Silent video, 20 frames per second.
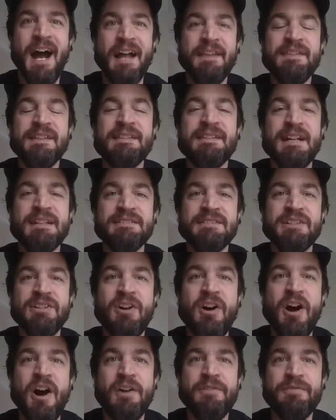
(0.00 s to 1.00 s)
I think that's going
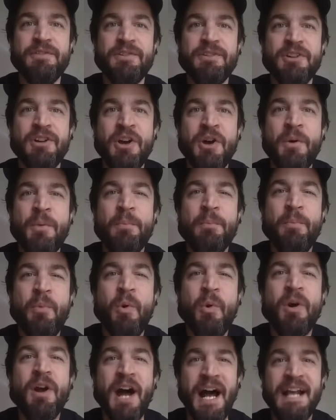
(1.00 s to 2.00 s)
to offer
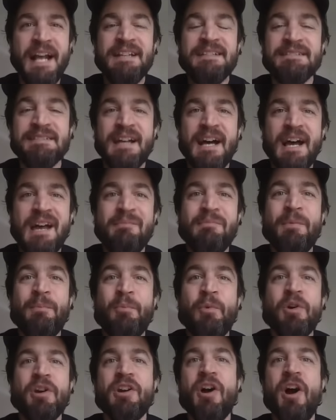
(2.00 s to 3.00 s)
more ice time,
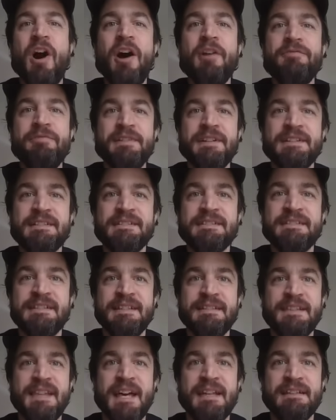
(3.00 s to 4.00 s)
more confidence
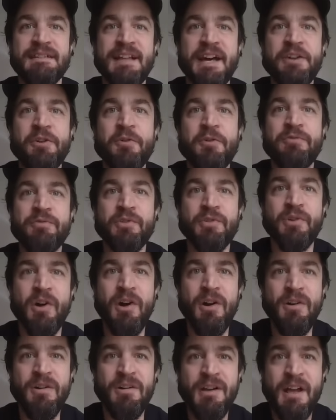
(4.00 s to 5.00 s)
in that line
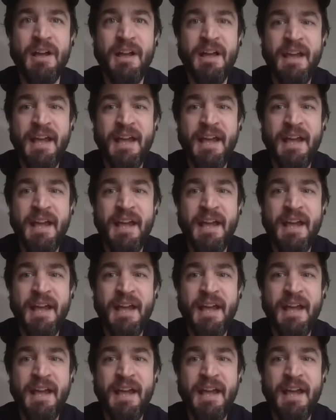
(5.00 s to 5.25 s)
overall.